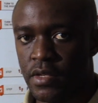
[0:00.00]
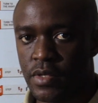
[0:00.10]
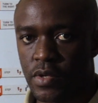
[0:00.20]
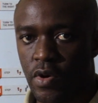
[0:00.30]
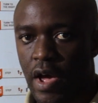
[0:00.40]

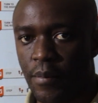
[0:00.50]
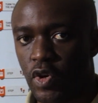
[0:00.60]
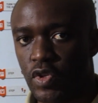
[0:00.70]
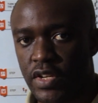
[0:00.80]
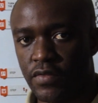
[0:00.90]
So I'm
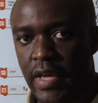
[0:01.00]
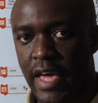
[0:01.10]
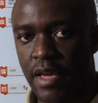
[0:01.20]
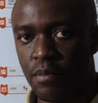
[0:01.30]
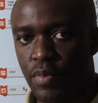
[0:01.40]
going to give
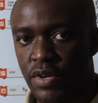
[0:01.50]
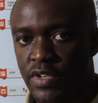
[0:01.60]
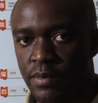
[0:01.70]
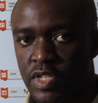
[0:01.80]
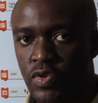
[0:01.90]
a brief
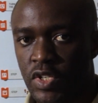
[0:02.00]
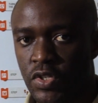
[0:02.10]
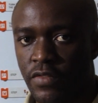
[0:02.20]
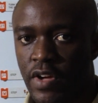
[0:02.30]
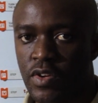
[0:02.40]

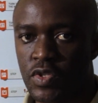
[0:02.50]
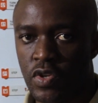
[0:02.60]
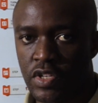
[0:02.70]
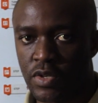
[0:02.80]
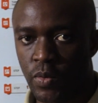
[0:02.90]
demonstration of how
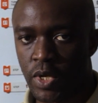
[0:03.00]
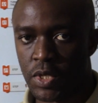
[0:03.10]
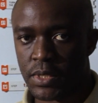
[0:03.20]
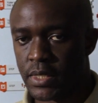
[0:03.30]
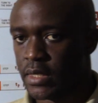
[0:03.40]
Scottie
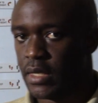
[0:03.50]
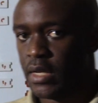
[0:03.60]
works.